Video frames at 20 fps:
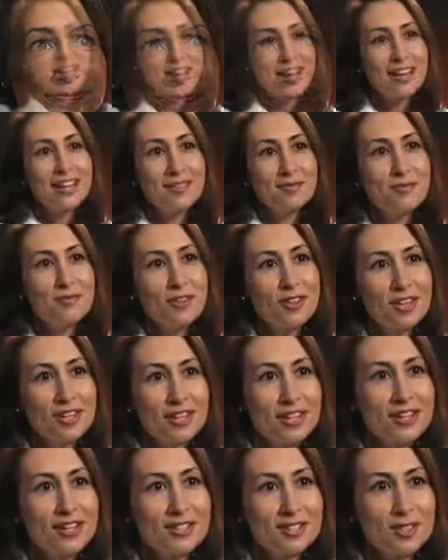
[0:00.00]
I feel
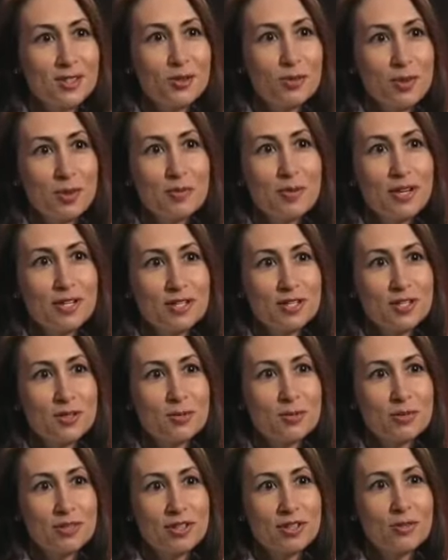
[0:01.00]
like I get to know my
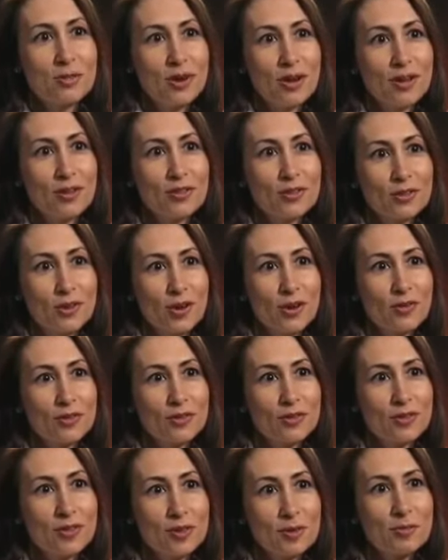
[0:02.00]
patients pretty well throughout
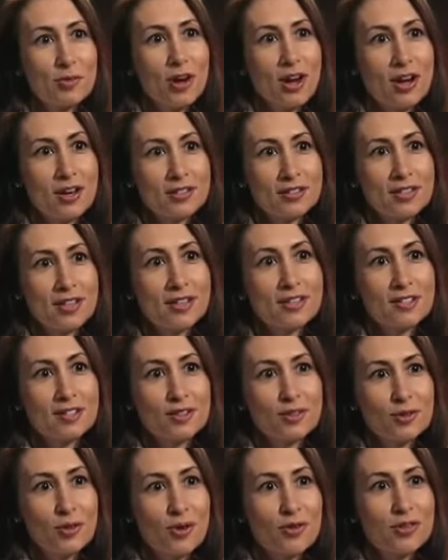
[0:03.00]
the process
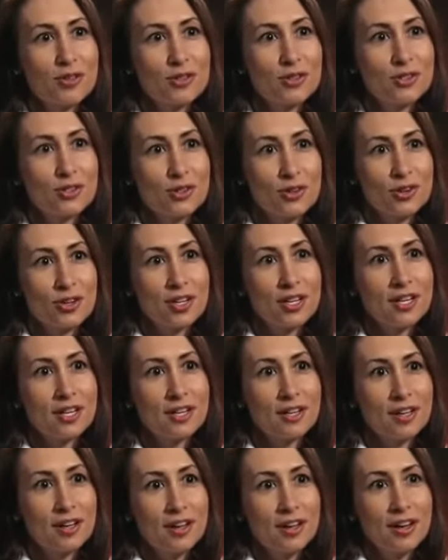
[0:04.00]
and throughout their
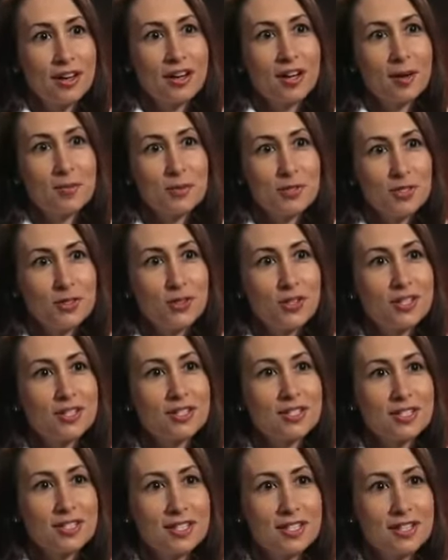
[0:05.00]
journey um, to
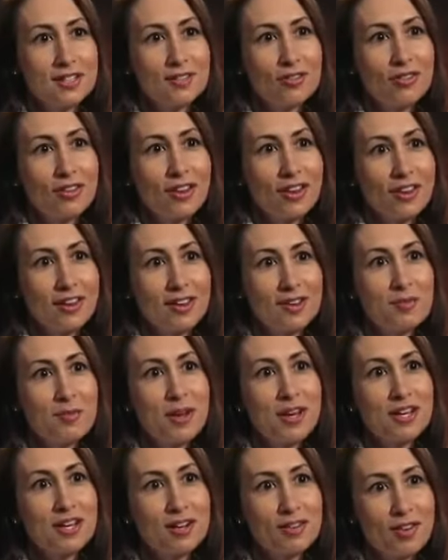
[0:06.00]
conceive. And
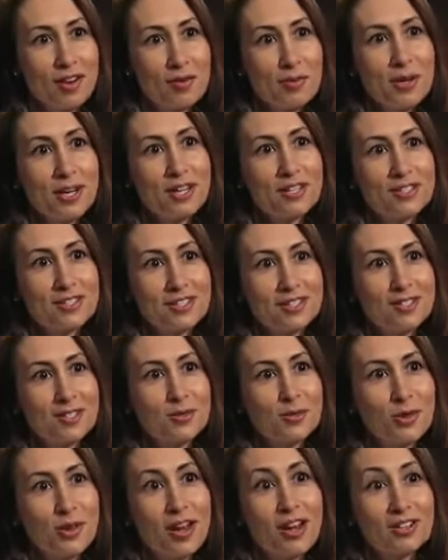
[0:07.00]
many of our
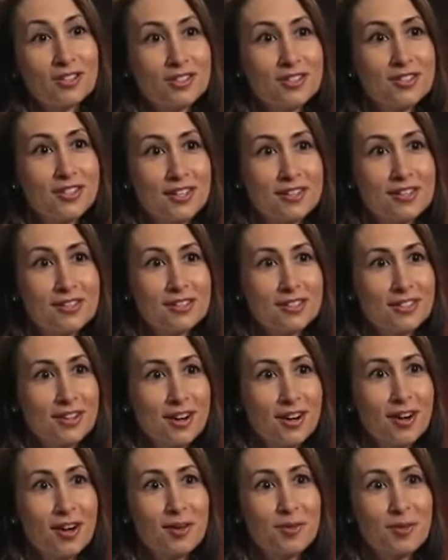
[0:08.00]
patients will actually send us a
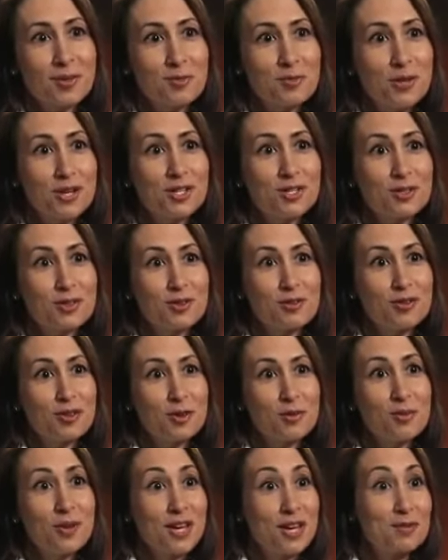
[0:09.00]
card with a picture of
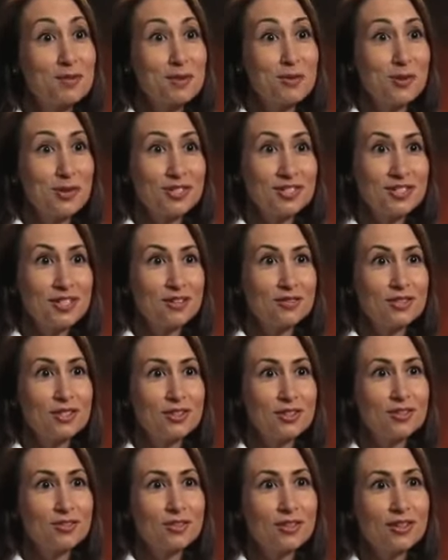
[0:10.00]
their baby once they've
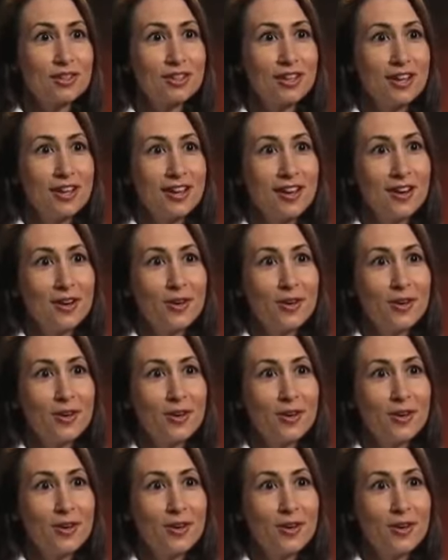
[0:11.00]
delivered,